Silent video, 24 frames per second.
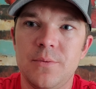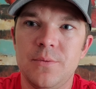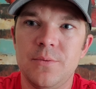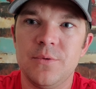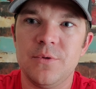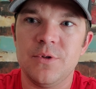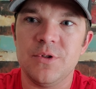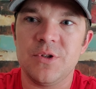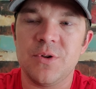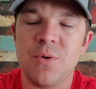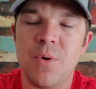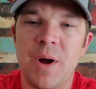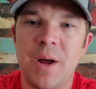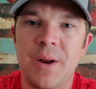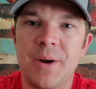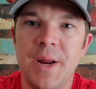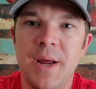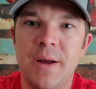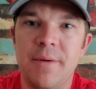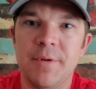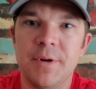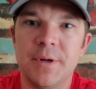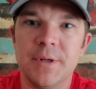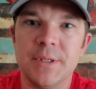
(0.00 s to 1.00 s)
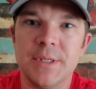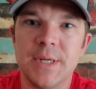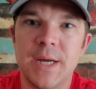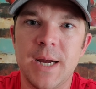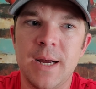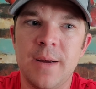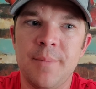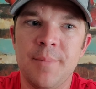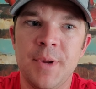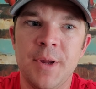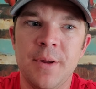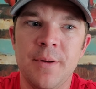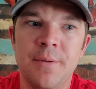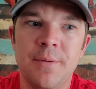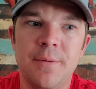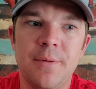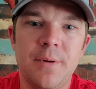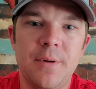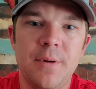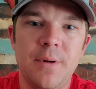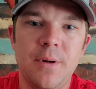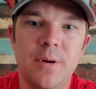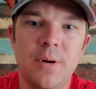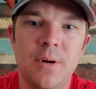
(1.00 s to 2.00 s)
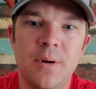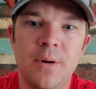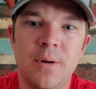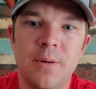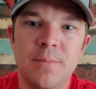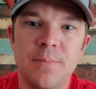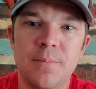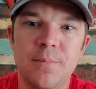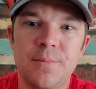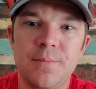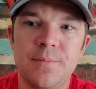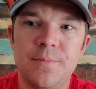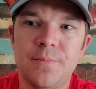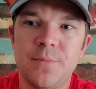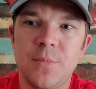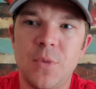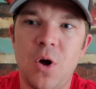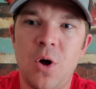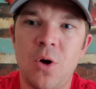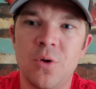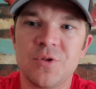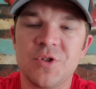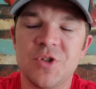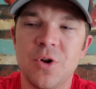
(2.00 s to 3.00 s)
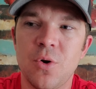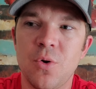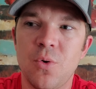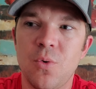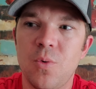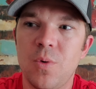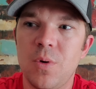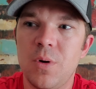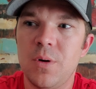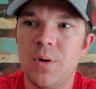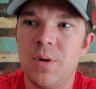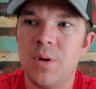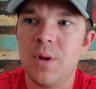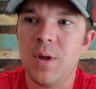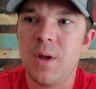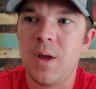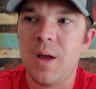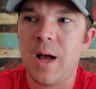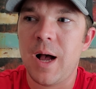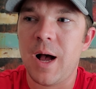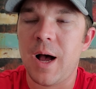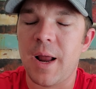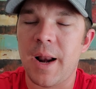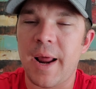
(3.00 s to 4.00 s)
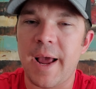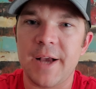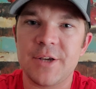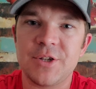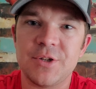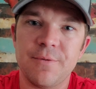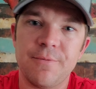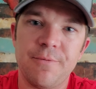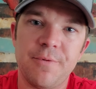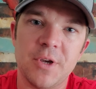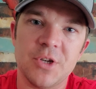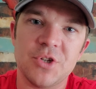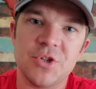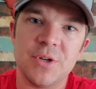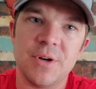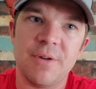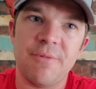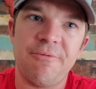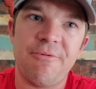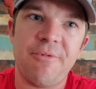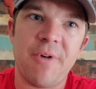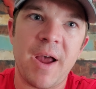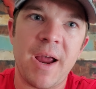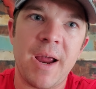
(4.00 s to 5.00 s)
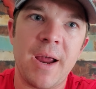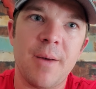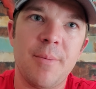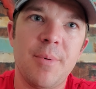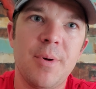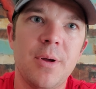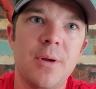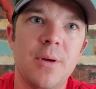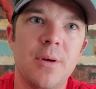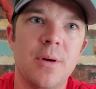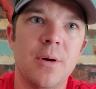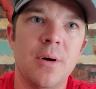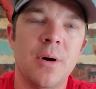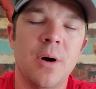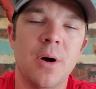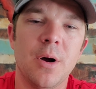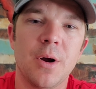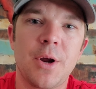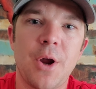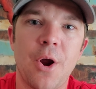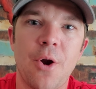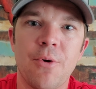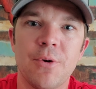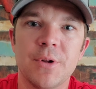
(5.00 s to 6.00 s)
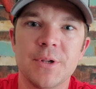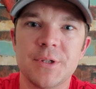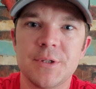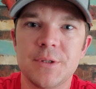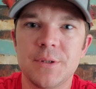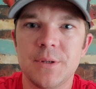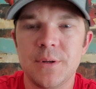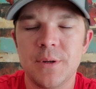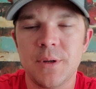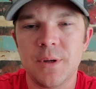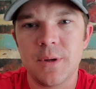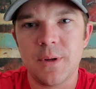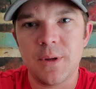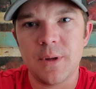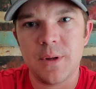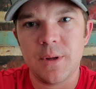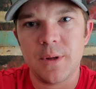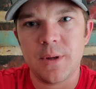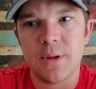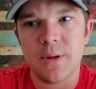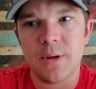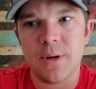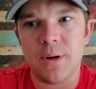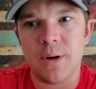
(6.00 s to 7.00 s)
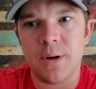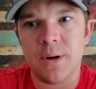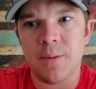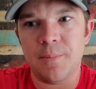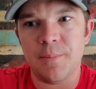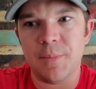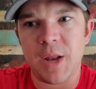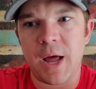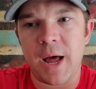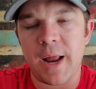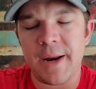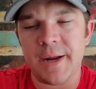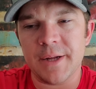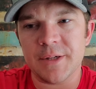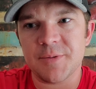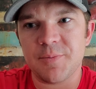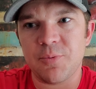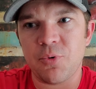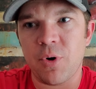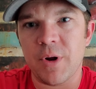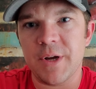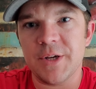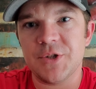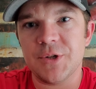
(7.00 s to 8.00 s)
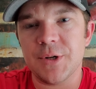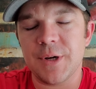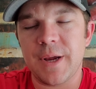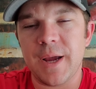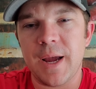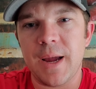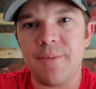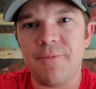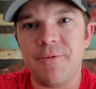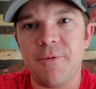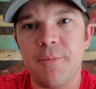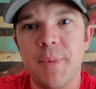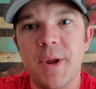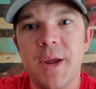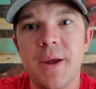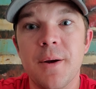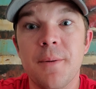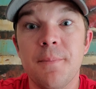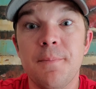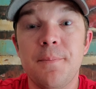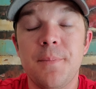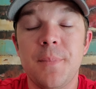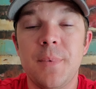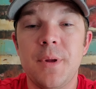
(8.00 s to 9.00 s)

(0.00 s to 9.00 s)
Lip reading: just go out and have a good time, man. Also, Hot Action Fishing and Fab, Curtis. A lot of inspiration came from him.